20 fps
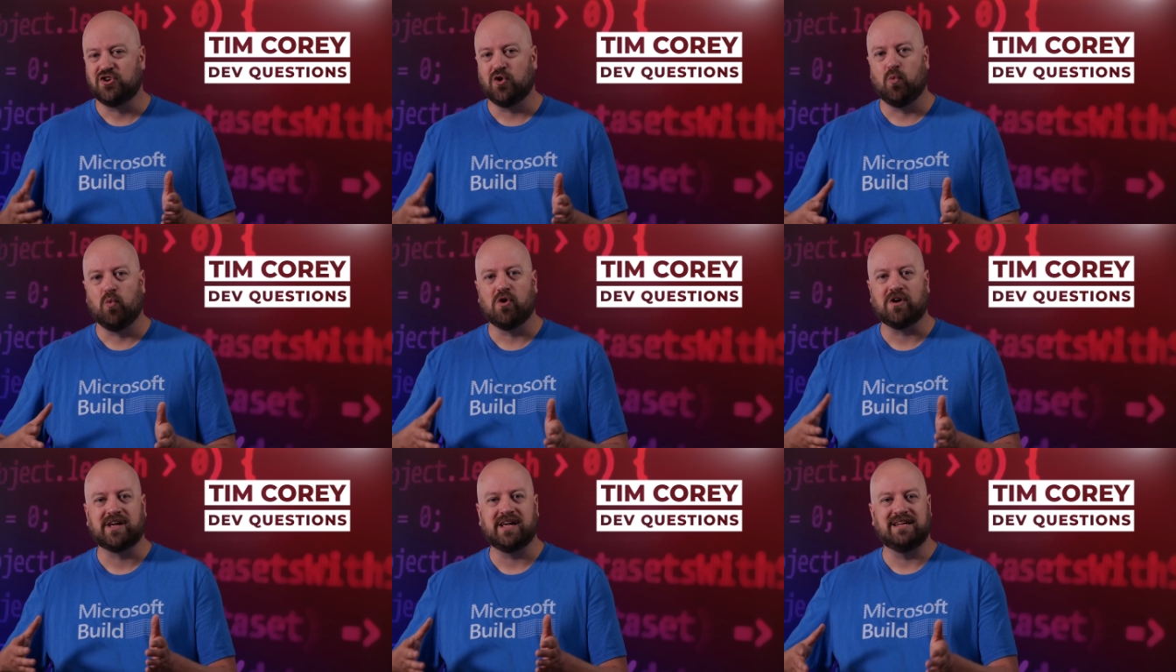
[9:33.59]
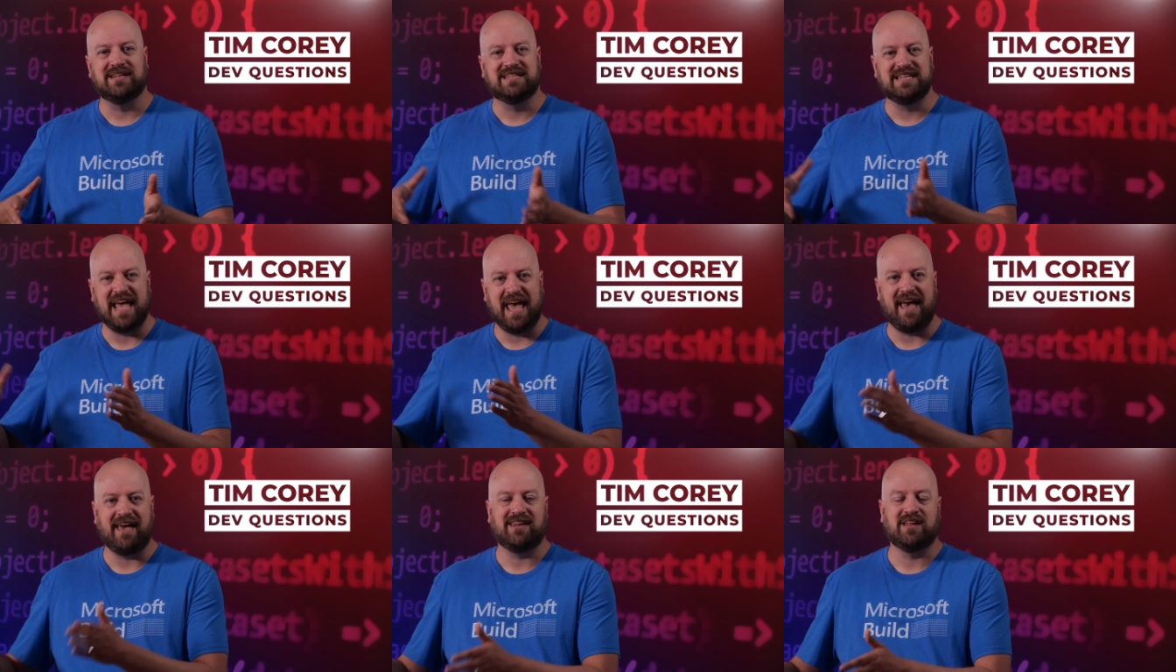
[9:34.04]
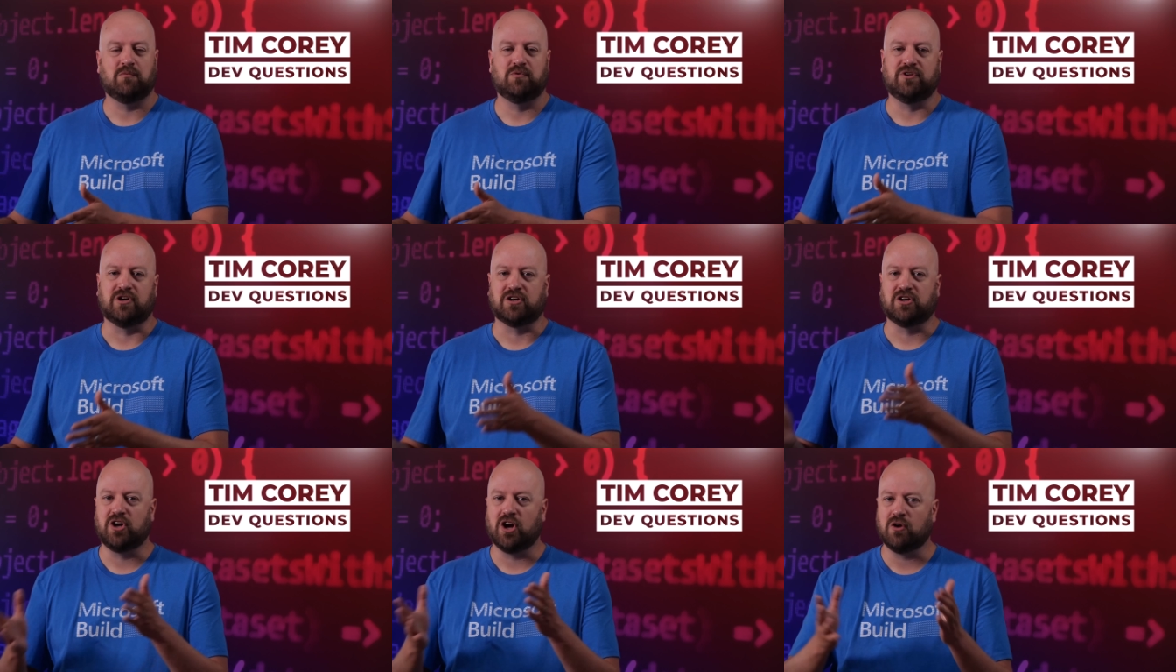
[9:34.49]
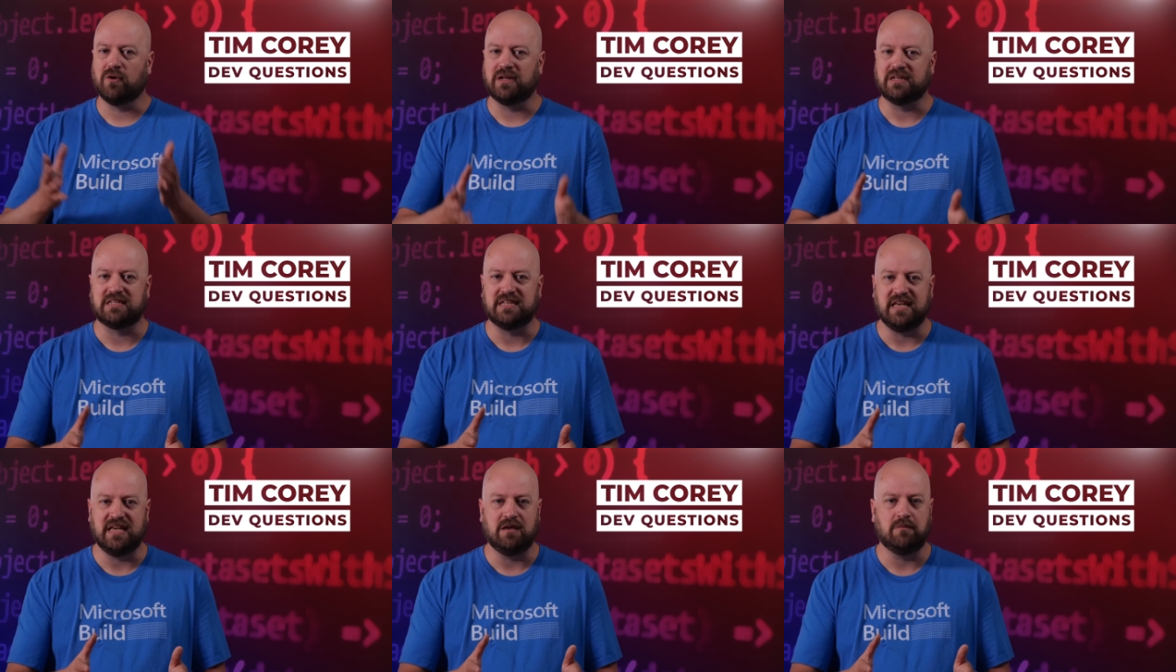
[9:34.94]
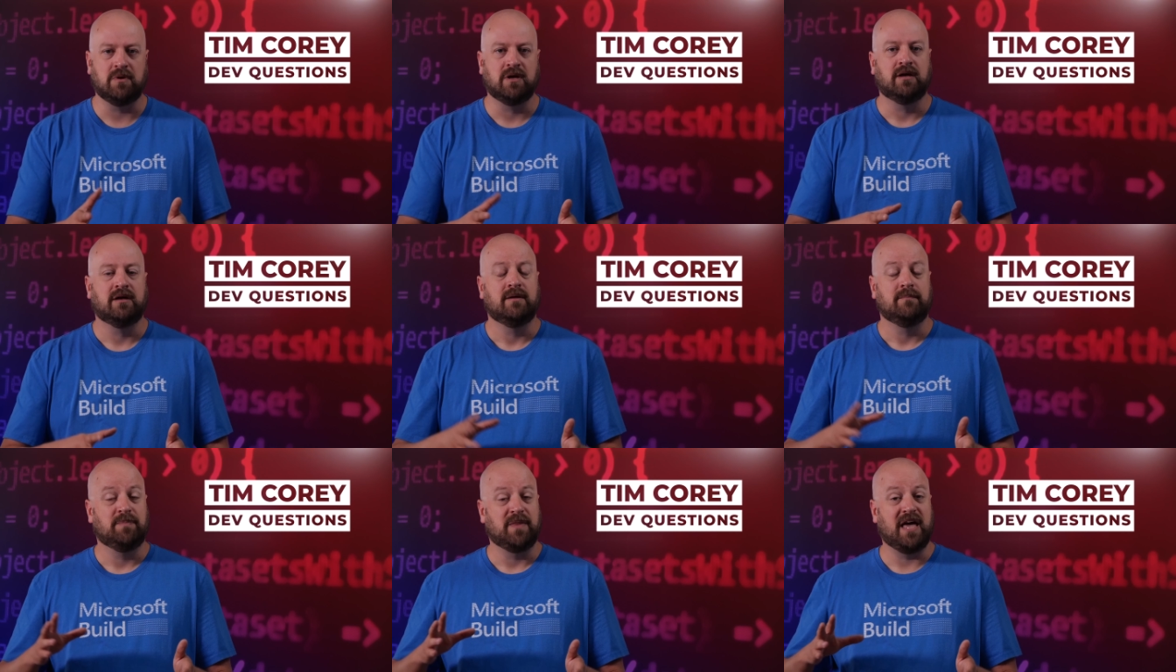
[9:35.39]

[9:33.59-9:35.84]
to work in tandem with their current team